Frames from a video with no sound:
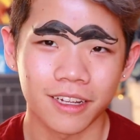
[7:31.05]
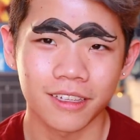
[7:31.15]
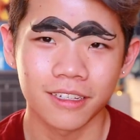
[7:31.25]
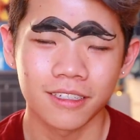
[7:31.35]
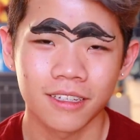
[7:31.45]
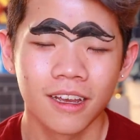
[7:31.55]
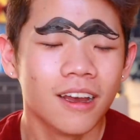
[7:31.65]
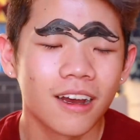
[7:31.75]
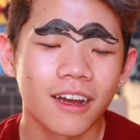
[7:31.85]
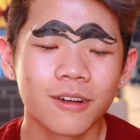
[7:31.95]
like this?
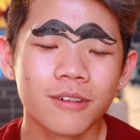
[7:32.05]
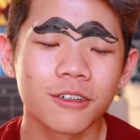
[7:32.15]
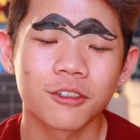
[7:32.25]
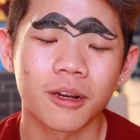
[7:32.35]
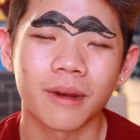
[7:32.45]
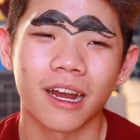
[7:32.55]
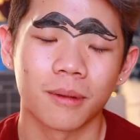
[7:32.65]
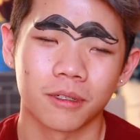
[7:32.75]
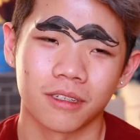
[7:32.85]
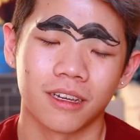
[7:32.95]
I don't want to draw my
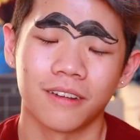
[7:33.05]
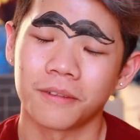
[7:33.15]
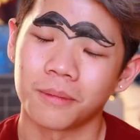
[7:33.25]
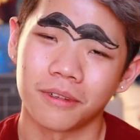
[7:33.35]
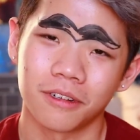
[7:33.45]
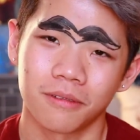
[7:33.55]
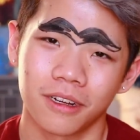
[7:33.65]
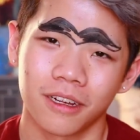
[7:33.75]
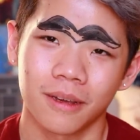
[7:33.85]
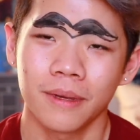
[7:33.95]
eyebrows again if I'm going to go
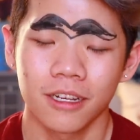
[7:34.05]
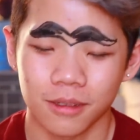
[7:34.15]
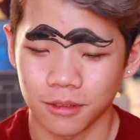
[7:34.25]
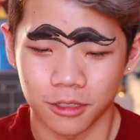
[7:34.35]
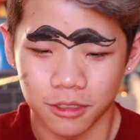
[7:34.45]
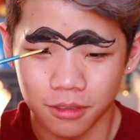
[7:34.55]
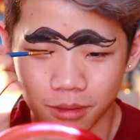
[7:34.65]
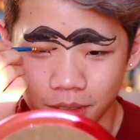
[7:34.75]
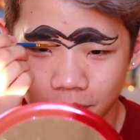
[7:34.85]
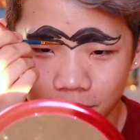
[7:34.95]
running. I might as well just
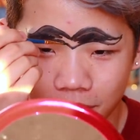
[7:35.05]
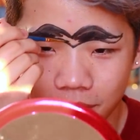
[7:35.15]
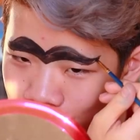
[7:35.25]
use this one.